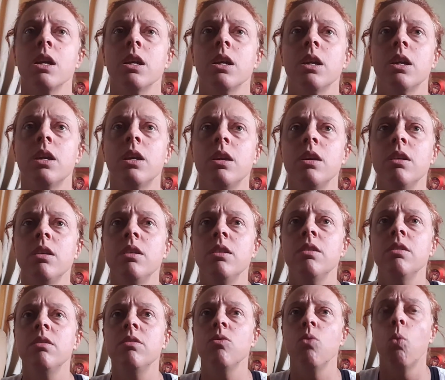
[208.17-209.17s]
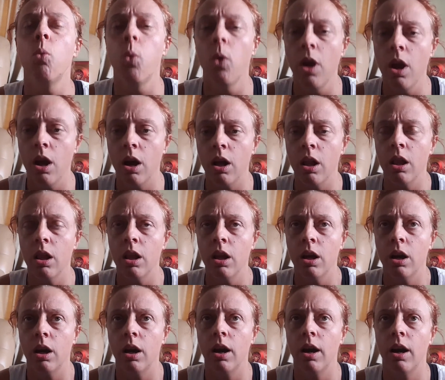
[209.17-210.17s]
He will